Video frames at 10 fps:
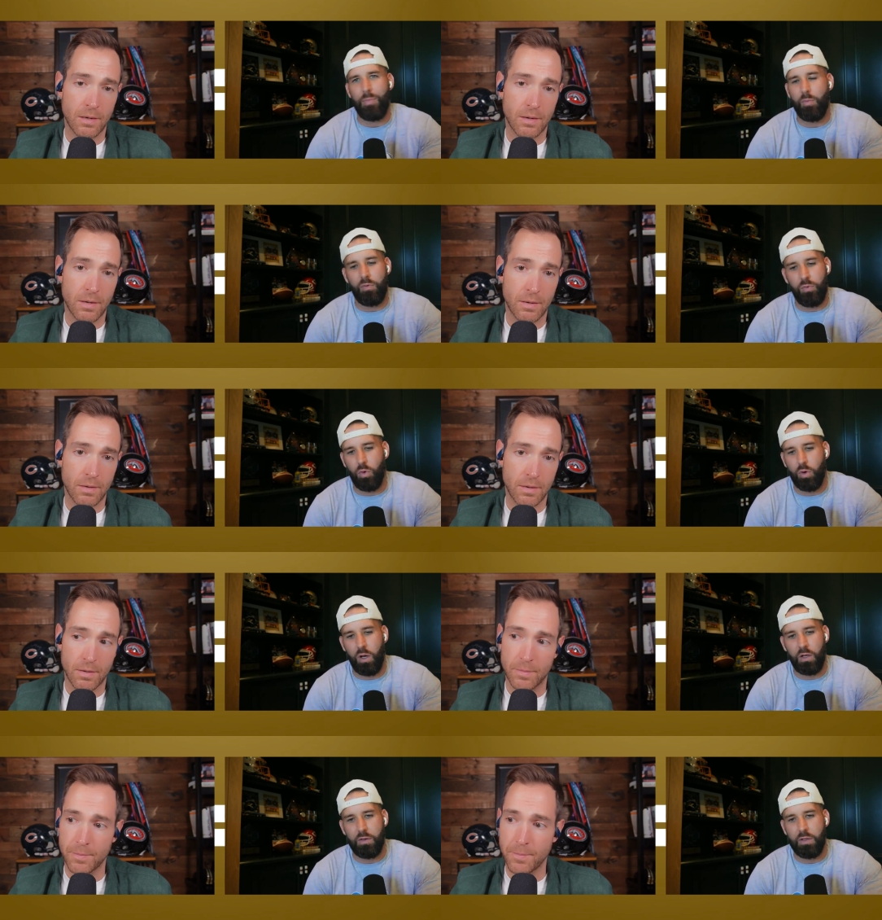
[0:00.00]
Speaker 1: before.
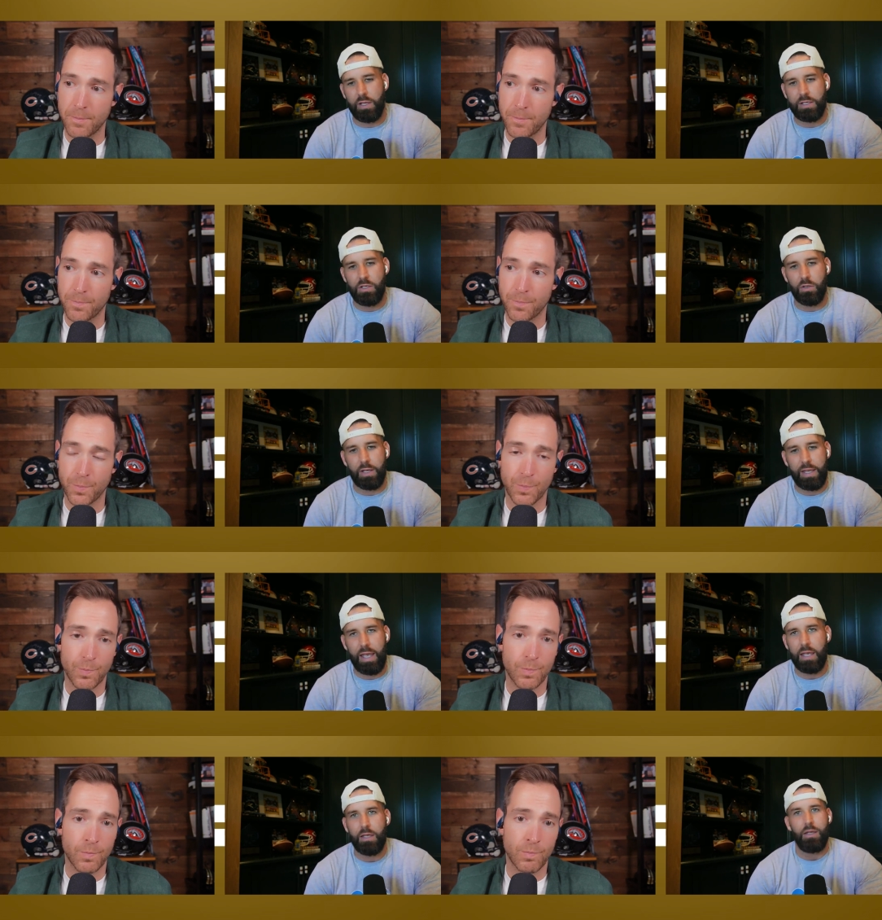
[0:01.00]
On like you're like,
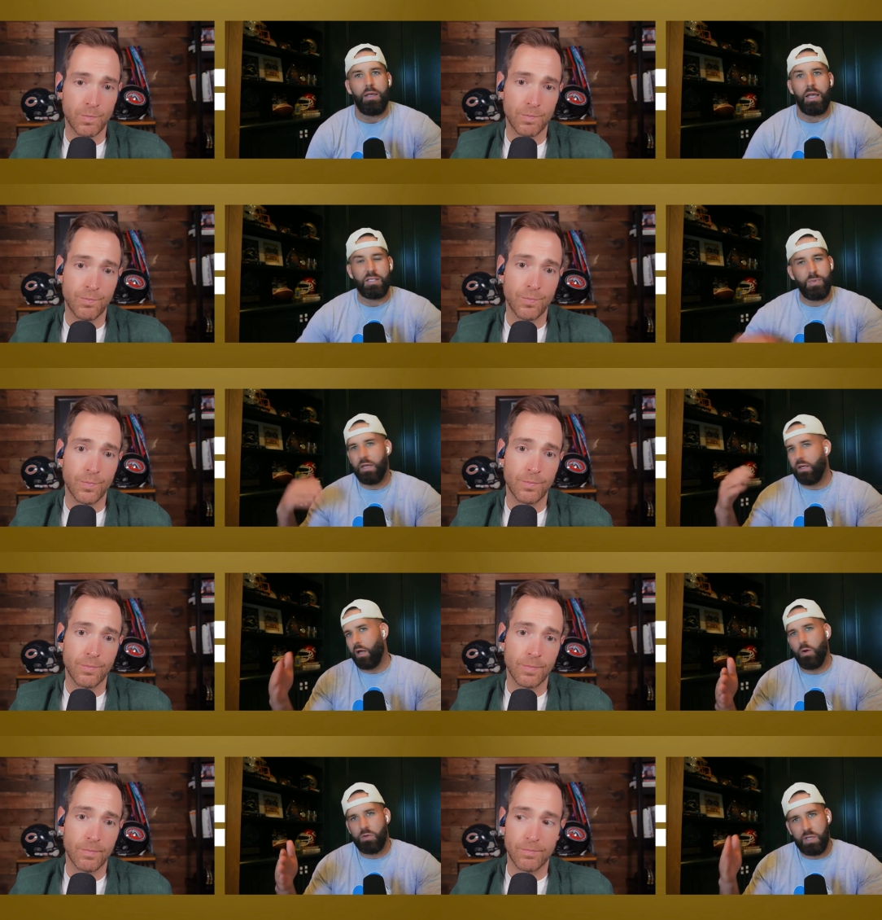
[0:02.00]
hey, it's being
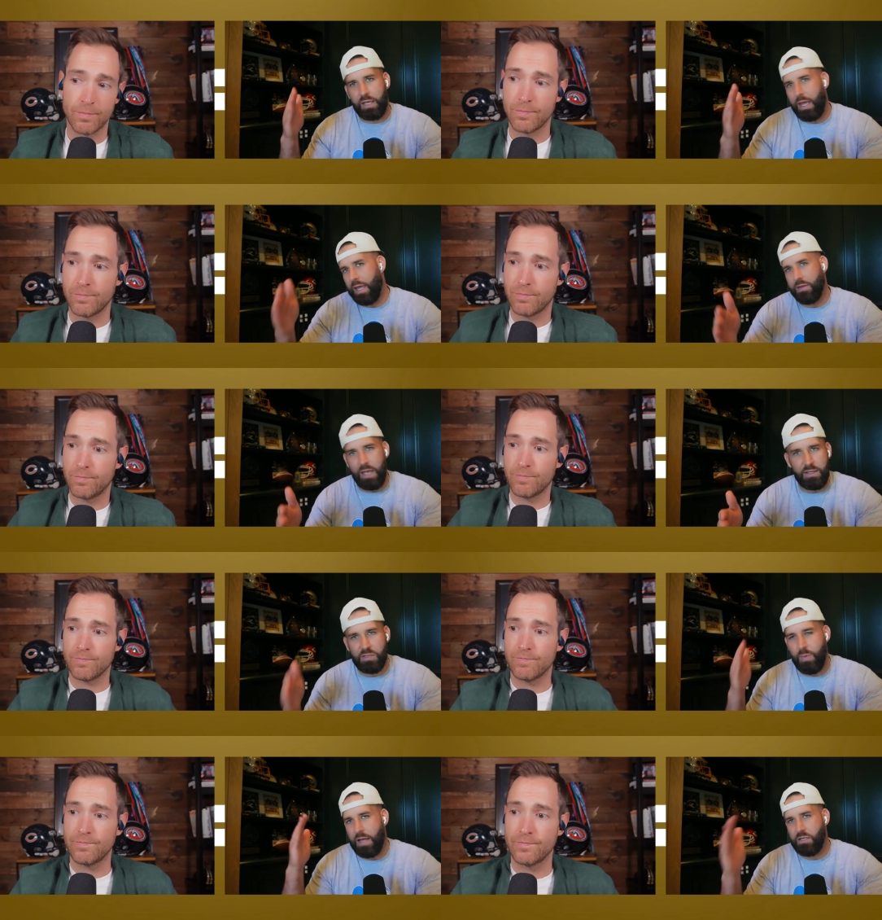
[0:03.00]
coached. Like, hey, take this
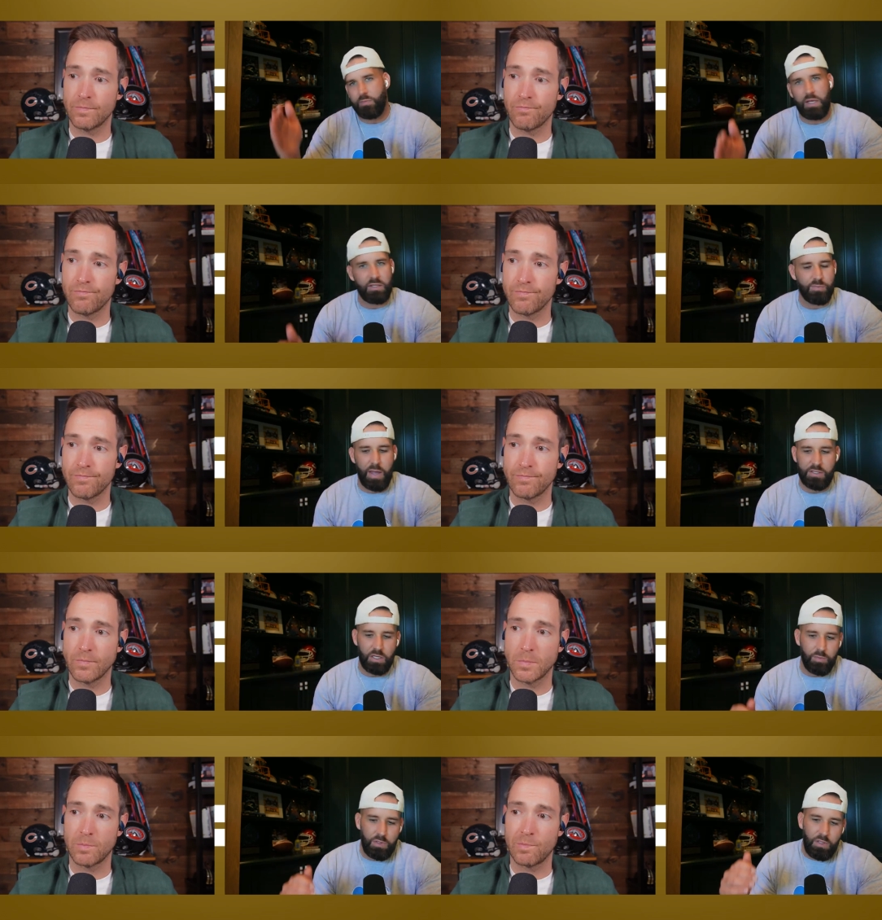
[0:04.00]
matchup, take this matchup.